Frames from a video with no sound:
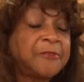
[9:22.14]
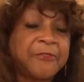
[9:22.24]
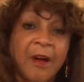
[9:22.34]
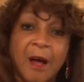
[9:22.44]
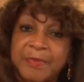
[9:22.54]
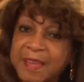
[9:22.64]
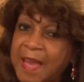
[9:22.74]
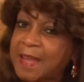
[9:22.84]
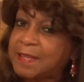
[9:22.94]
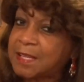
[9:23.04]
from the
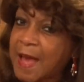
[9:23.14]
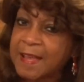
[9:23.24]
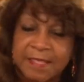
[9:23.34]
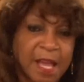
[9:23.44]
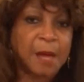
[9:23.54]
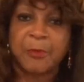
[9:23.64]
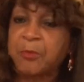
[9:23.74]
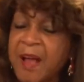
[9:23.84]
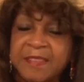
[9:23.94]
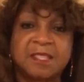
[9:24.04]
Canaanites, the
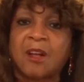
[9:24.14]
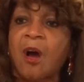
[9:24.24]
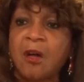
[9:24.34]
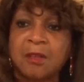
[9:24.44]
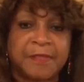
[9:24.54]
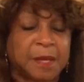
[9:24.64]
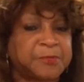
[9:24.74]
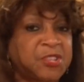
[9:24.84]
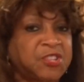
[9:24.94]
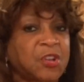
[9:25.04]
Amorites, and all of them
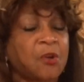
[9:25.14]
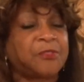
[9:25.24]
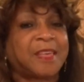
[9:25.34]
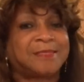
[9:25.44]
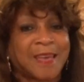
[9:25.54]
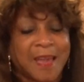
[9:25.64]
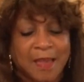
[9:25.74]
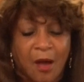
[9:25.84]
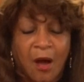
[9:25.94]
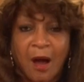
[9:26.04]
to show that
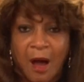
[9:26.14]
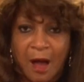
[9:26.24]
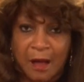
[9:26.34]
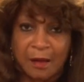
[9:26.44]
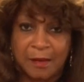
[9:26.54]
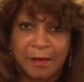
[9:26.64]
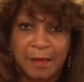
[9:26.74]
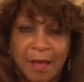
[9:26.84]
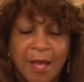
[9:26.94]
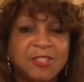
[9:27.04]
they are
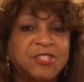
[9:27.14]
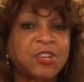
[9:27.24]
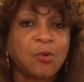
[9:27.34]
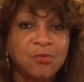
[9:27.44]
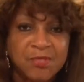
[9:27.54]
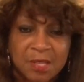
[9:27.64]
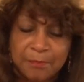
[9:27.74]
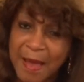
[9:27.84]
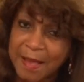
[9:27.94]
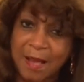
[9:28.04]
chosen
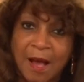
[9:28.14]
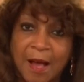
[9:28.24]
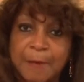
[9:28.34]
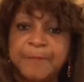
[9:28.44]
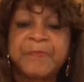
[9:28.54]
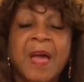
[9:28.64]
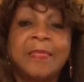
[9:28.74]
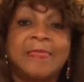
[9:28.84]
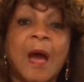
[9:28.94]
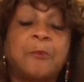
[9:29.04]
by God.
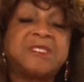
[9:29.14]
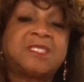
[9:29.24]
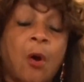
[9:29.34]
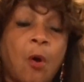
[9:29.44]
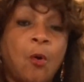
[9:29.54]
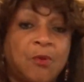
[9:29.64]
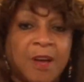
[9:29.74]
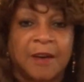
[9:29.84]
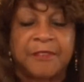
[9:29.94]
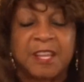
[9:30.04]
That was the old
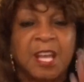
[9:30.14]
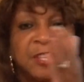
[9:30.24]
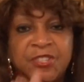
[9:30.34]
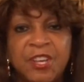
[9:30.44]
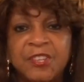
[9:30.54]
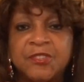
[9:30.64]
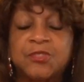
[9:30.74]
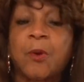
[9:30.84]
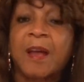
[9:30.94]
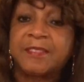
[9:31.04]
covenant. Jesus
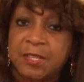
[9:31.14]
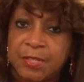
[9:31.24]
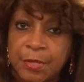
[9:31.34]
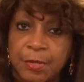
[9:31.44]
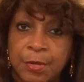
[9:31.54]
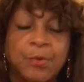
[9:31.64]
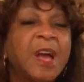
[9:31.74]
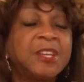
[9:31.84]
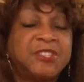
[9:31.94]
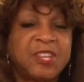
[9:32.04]
Christ is the new.
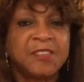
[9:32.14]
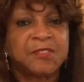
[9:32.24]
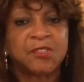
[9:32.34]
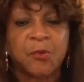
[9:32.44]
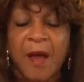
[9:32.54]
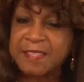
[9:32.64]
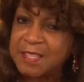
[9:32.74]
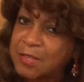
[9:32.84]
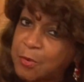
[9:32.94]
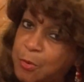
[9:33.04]
Jesus Christ
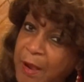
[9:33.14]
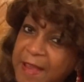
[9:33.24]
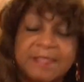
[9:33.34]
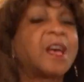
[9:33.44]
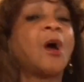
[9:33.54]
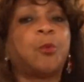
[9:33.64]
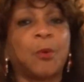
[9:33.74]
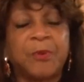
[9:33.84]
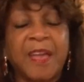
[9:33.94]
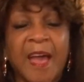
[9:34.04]
is the grace.
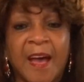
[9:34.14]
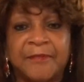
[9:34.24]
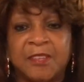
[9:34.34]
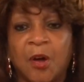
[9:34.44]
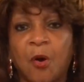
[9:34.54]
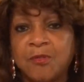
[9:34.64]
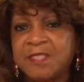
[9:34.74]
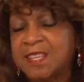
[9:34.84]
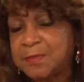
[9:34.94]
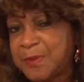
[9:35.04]
What we have in the Old
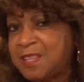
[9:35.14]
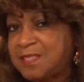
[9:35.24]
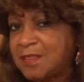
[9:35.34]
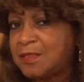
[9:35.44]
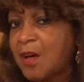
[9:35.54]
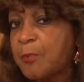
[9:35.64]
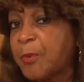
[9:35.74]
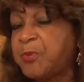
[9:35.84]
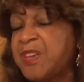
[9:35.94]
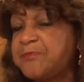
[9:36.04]
Testament is the law,
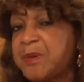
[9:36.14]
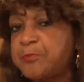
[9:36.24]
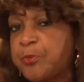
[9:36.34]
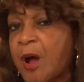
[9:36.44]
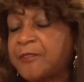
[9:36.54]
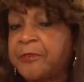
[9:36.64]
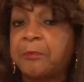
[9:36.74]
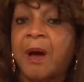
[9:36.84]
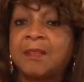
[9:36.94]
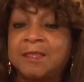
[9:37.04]
but we've been brought
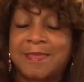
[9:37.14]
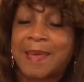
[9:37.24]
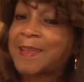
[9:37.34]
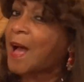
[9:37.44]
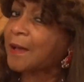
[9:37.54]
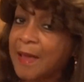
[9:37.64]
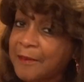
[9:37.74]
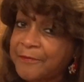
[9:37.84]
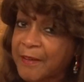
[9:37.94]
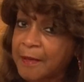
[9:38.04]
from under that.
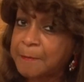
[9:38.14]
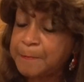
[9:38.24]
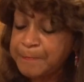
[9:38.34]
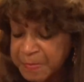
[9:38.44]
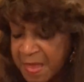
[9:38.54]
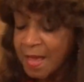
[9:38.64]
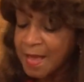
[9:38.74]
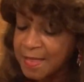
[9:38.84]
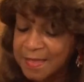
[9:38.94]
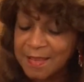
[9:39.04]
However,
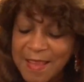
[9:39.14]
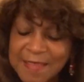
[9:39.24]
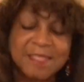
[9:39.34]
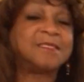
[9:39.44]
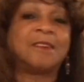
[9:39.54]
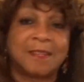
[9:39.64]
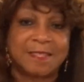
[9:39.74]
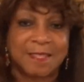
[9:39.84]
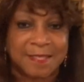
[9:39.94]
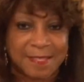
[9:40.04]
in the lesson on
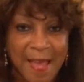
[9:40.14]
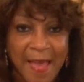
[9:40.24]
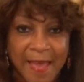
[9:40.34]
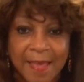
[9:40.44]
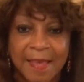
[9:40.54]
today,